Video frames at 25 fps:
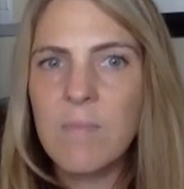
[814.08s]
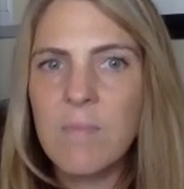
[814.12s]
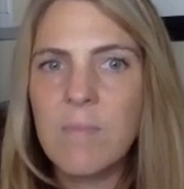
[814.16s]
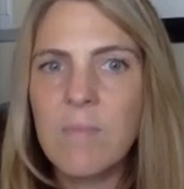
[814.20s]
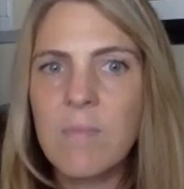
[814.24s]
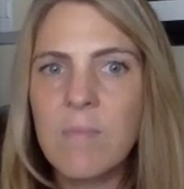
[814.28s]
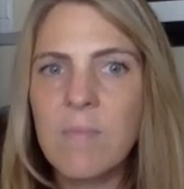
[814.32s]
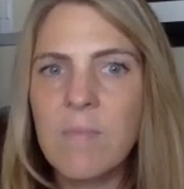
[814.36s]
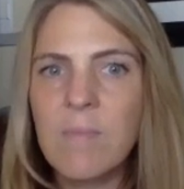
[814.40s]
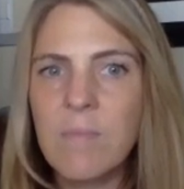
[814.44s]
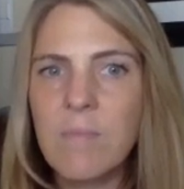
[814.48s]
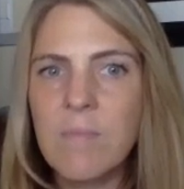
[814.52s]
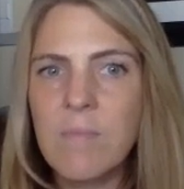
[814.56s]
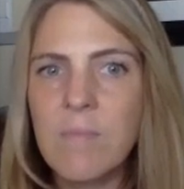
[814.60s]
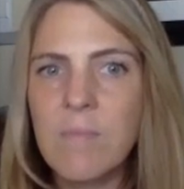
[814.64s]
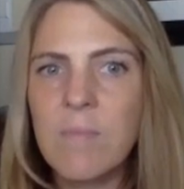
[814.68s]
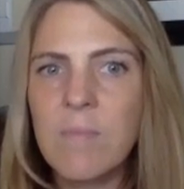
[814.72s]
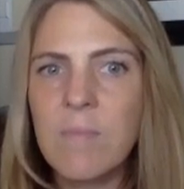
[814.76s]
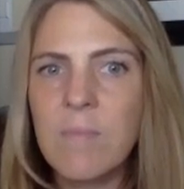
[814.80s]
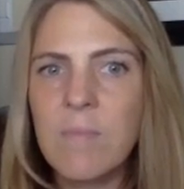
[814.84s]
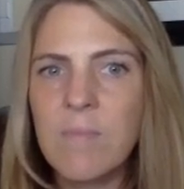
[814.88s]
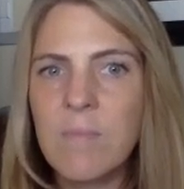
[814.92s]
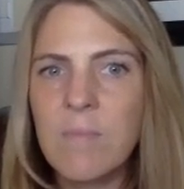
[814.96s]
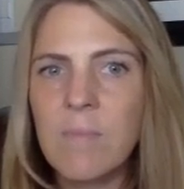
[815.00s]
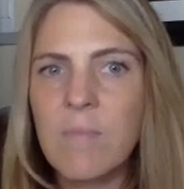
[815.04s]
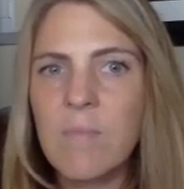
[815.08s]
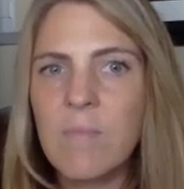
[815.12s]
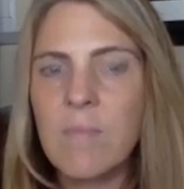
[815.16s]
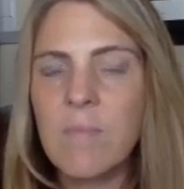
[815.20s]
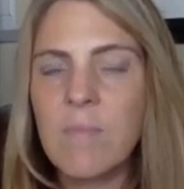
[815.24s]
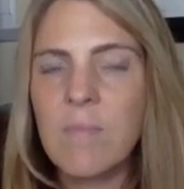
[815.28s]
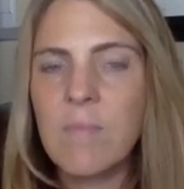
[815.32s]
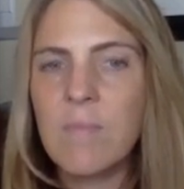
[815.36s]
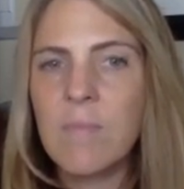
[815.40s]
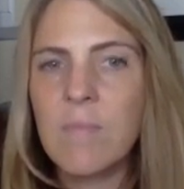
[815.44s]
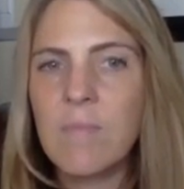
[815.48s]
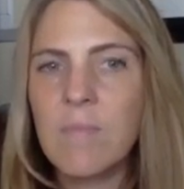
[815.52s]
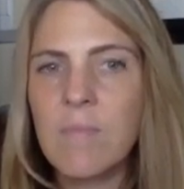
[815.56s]

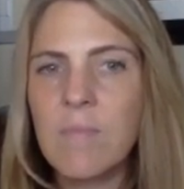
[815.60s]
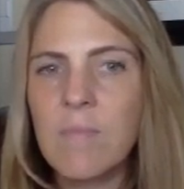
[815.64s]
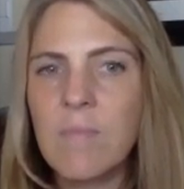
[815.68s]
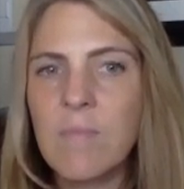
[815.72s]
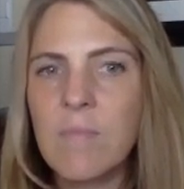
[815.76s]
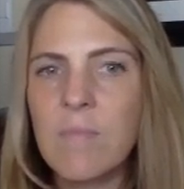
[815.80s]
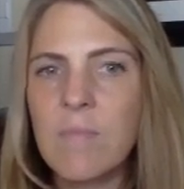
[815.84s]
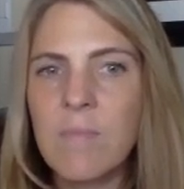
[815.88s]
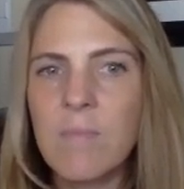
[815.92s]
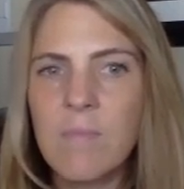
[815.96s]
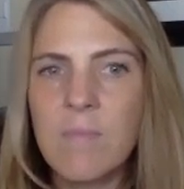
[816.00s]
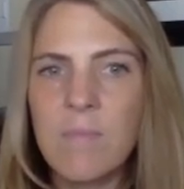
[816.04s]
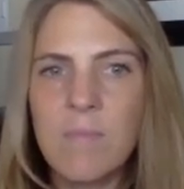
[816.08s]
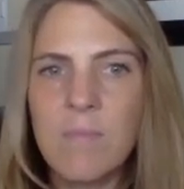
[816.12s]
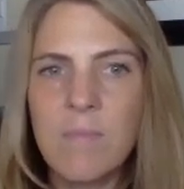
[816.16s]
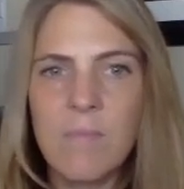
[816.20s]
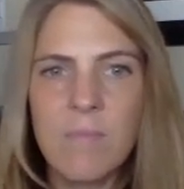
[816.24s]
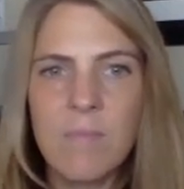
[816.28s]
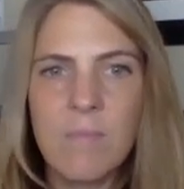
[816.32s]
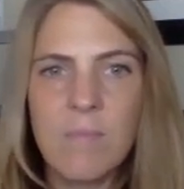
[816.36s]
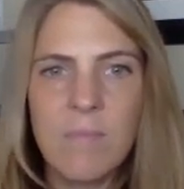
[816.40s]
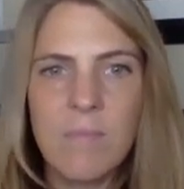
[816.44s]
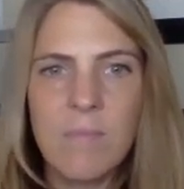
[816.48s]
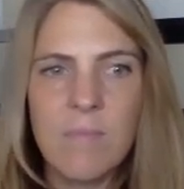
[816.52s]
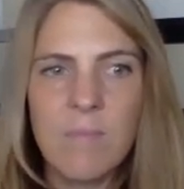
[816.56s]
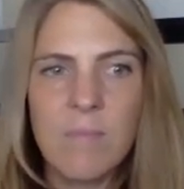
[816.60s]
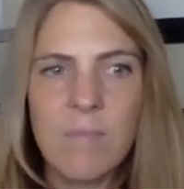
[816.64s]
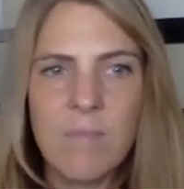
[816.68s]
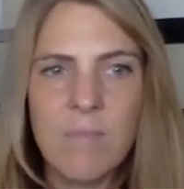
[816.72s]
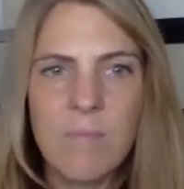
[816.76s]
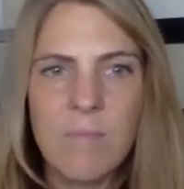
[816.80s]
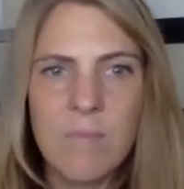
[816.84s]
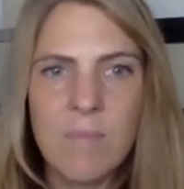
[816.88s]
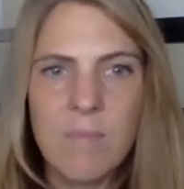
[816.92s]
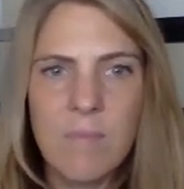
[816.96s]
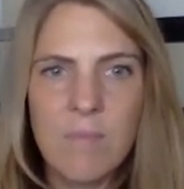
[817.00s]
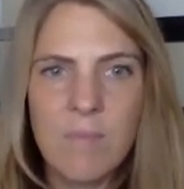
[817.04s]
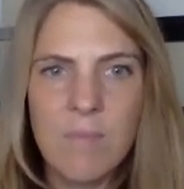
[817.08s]

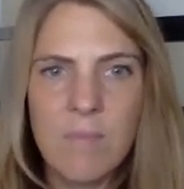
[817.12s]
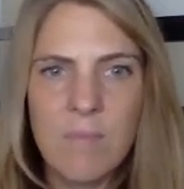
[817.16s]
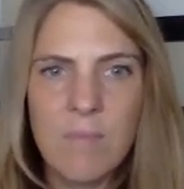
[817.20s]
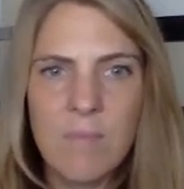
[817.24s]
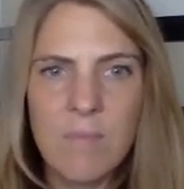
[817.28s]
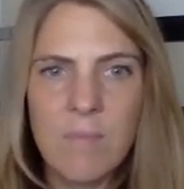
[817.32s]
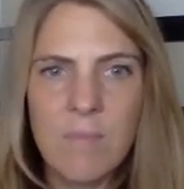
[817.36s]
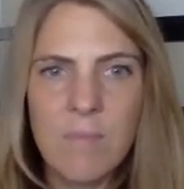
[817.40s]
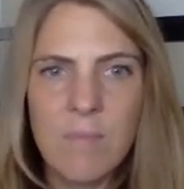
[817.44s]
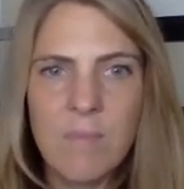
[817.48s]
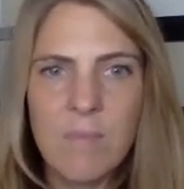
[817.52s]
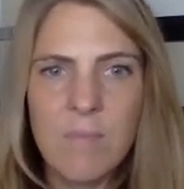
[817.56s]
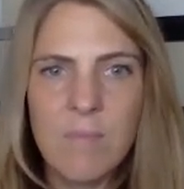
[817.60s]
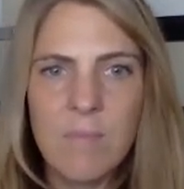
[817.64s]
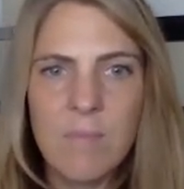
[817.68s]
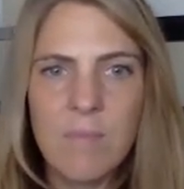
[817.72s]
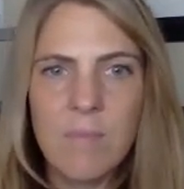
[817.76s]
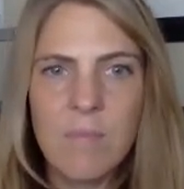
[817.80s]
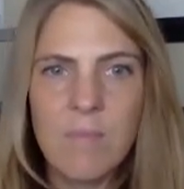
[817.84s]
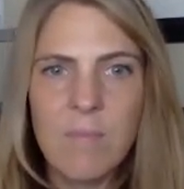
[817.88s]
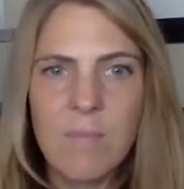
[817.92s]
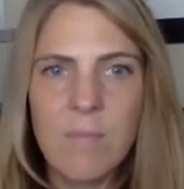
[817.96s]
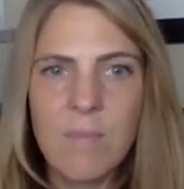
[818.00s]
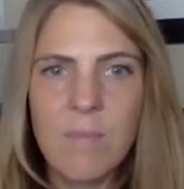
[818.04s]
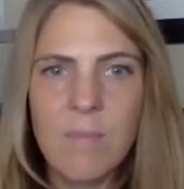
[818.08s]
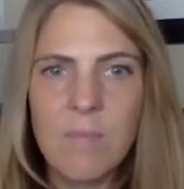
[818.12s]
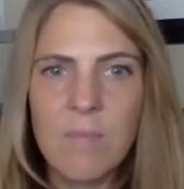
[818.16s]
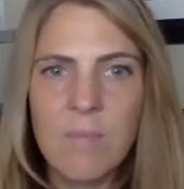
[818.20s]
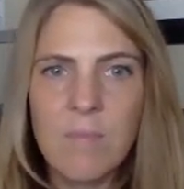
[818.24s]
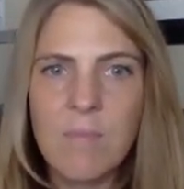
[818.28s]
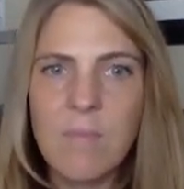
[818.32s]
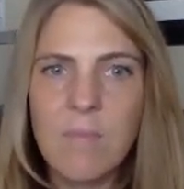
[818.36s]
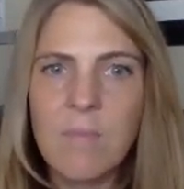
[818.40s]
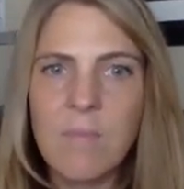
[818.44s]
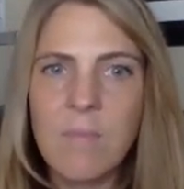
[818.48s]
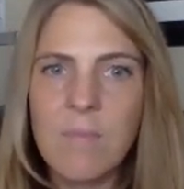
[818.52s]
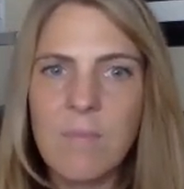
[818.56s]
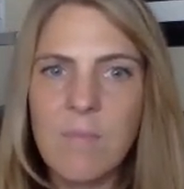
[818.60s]

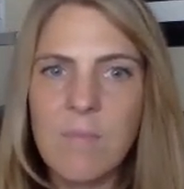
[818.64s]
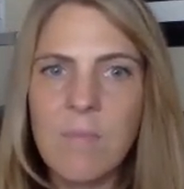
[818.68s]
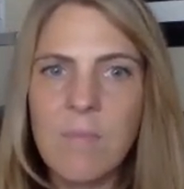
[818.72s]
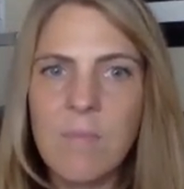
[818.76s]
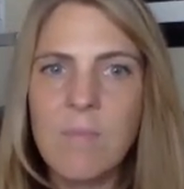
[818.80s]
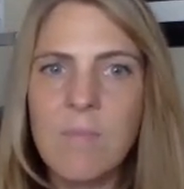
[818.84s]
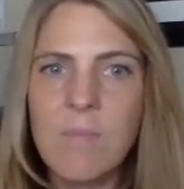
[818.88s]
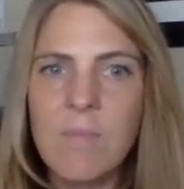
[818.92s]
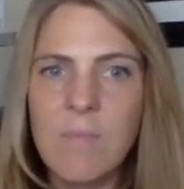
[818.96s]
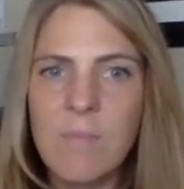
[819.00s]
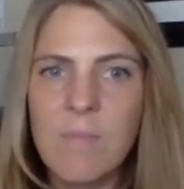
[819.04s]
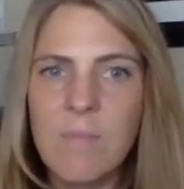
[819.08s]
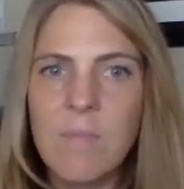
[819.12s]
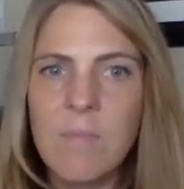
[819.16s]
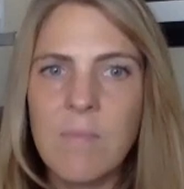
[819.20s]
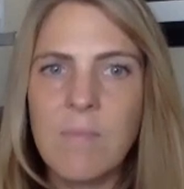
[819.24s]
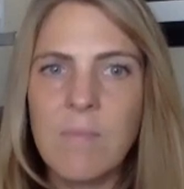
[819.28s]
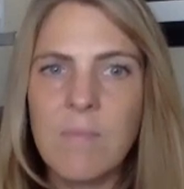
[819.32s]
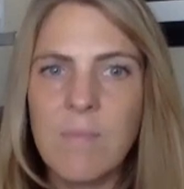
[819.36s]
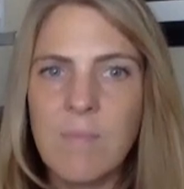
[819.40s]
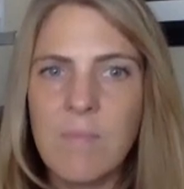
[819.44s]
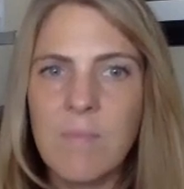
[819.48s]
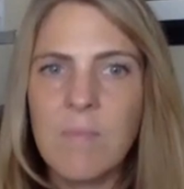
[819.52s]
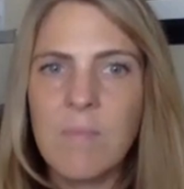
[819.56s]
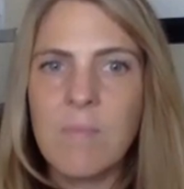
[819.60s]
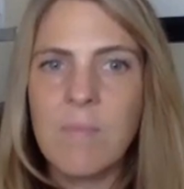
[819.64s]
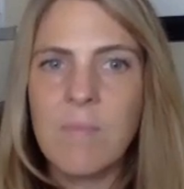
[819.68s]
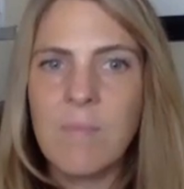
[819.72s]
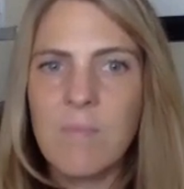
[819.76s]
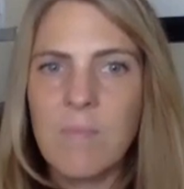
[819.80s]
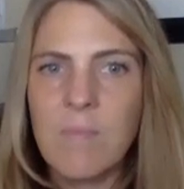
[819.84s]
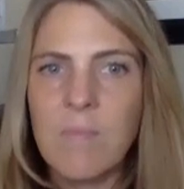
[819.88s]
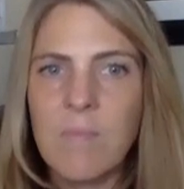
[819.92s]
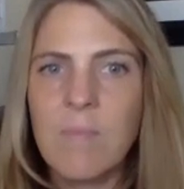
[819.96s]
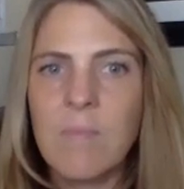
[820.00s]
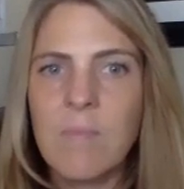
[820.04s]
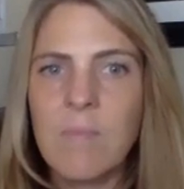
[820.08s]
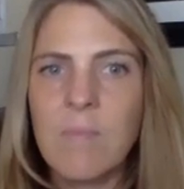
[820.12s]

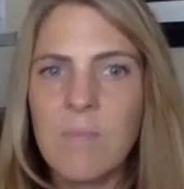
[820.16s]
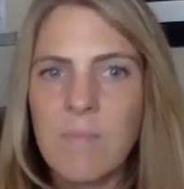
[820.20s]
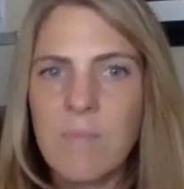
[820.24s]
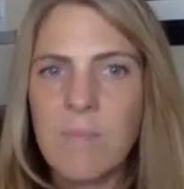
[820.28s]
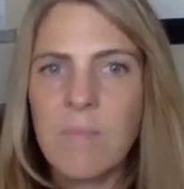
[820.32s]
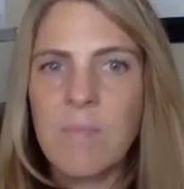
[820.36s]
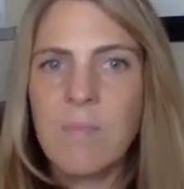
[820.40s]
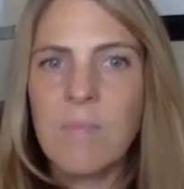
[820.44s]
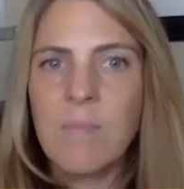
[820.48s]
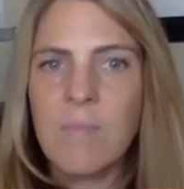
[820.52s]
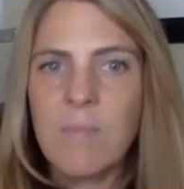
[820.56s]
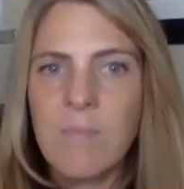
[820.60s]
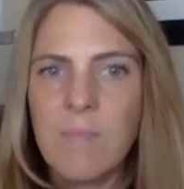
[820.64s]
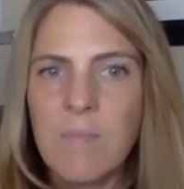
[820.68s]
The person shown says nothing.